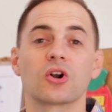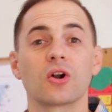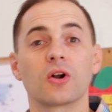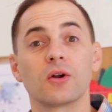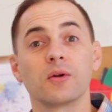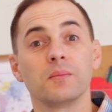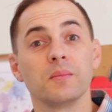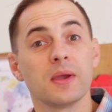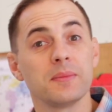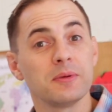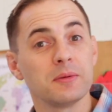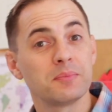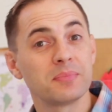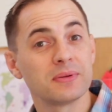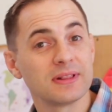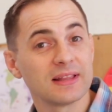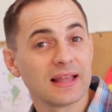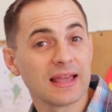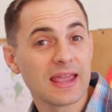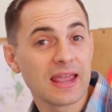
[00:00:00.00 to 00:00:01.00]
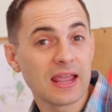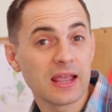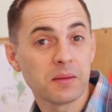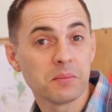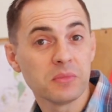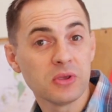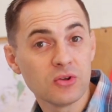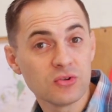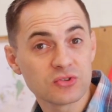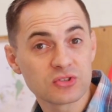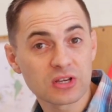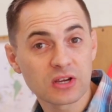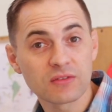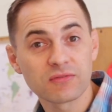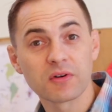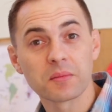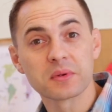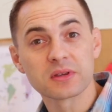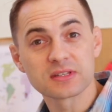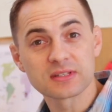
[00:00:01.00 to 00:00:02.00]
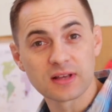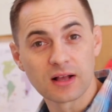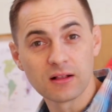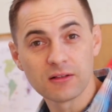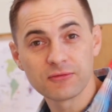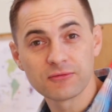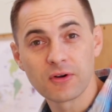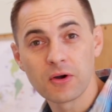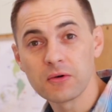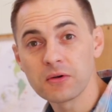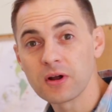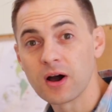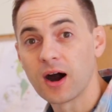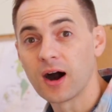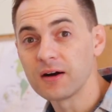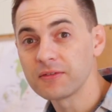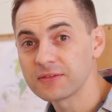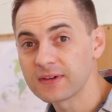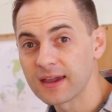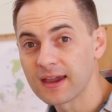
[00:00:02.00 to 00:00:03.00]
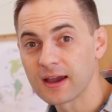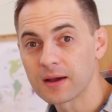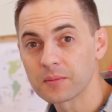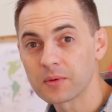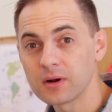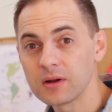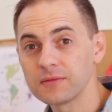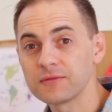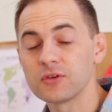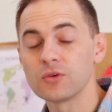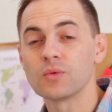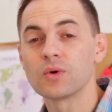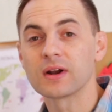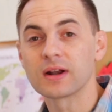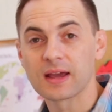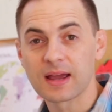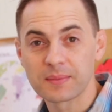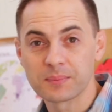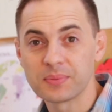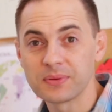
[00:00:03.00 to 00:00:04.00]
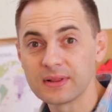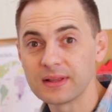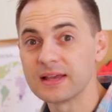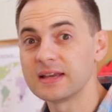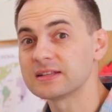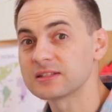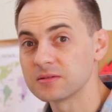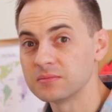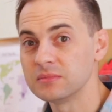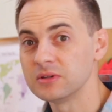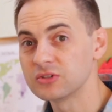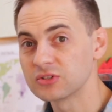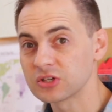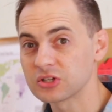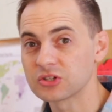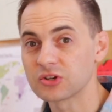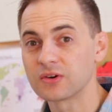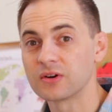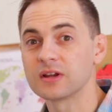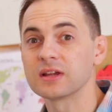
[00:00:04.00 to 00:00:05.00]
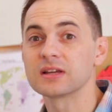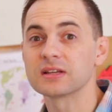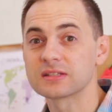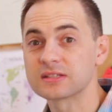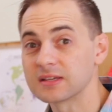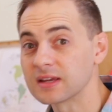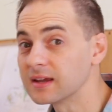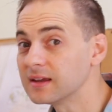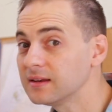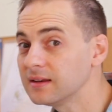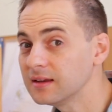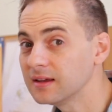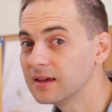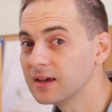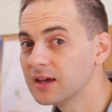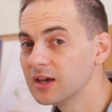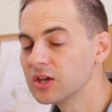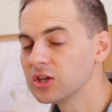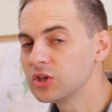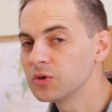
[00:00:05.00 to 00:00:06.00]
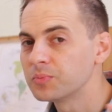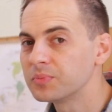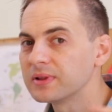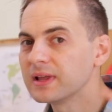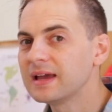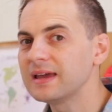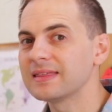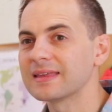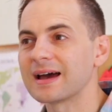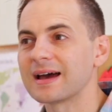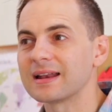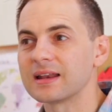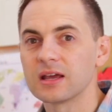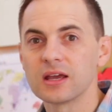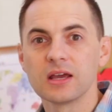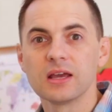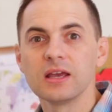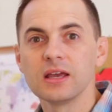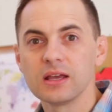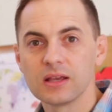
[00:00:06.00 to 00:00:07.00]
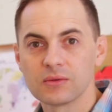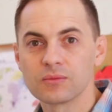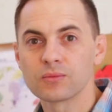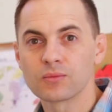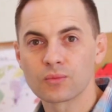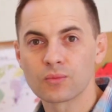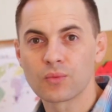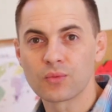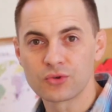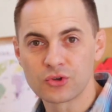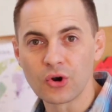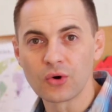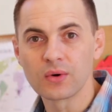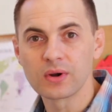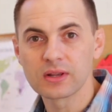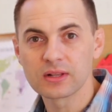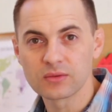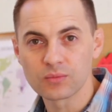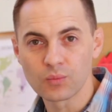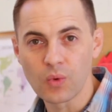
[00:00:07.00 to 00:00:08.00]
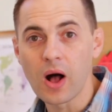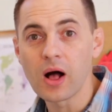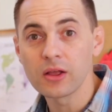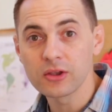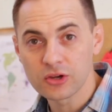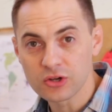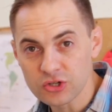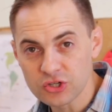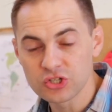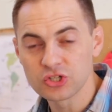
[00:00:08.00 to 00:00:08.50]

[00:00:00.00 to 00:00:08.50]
are maybe playing music from a cell phone off camera. If you want to play some music during a scene, you play that while you're